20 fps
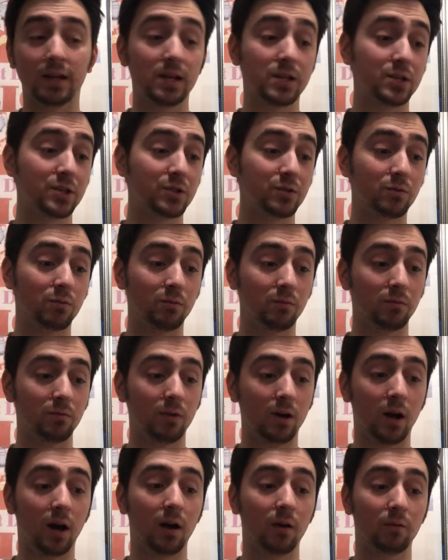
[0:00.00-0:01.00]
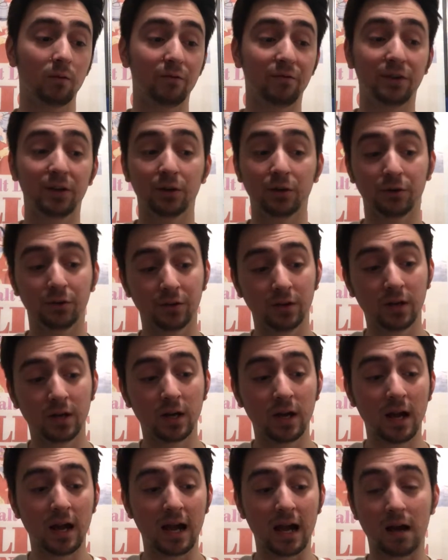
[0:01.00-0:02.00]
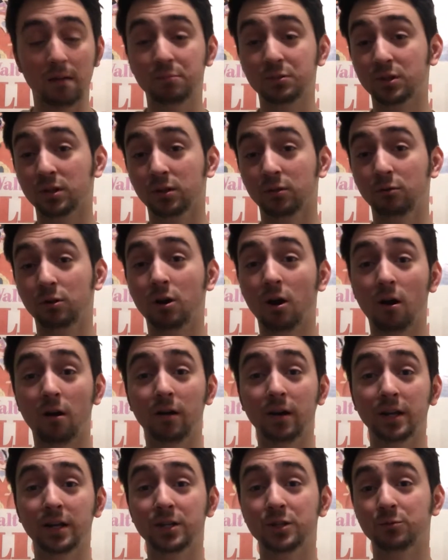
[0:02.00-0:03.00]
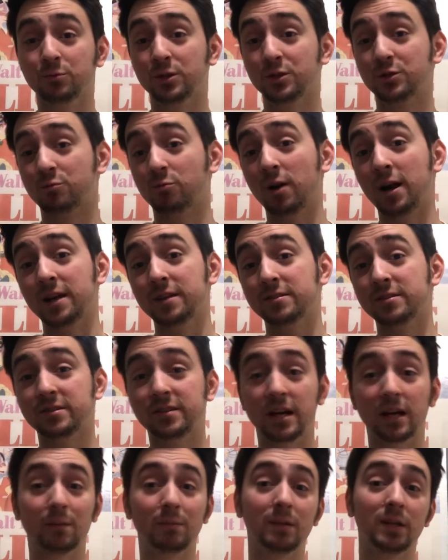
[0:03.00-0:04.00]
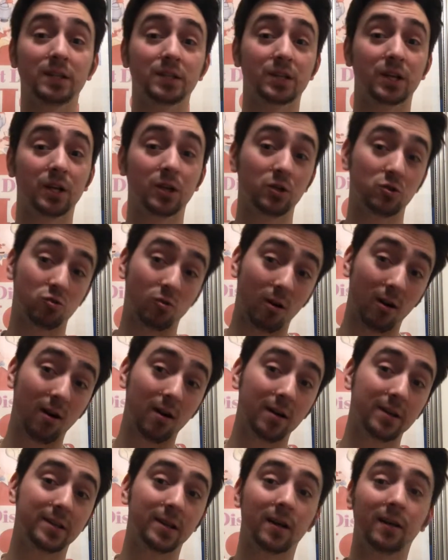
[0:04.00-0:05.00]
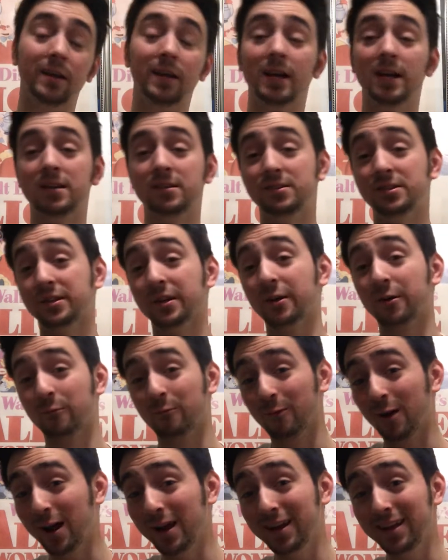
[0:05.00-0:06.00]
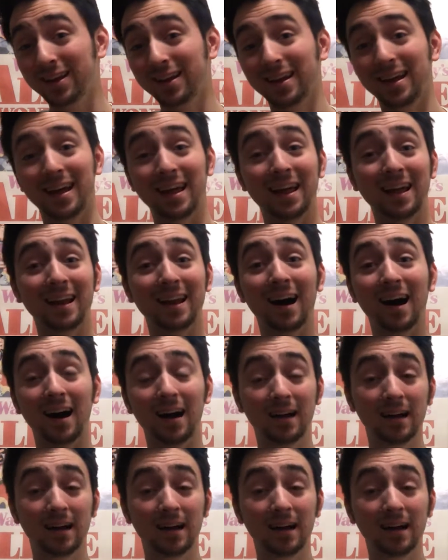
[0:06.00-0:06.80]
They just revealed Absolute Carnage, which Ryan Stegman is going to draw, and Donny Cates is going to write it, and